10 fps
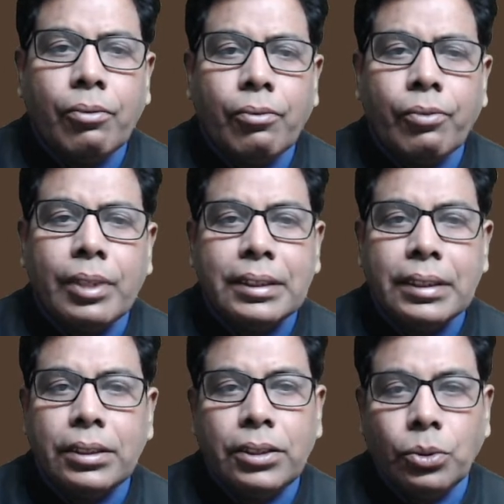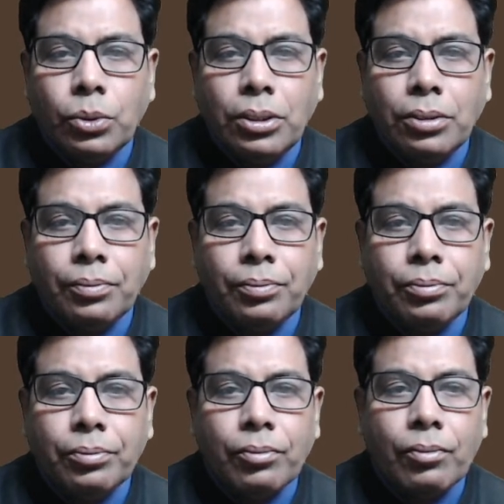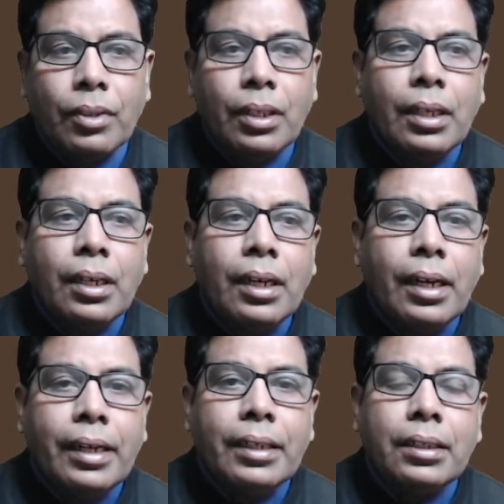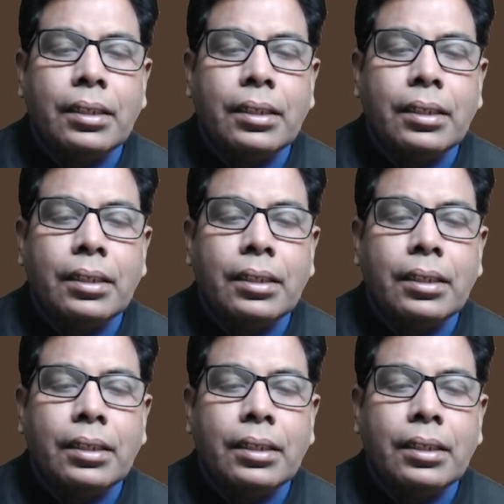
ones and zeros, and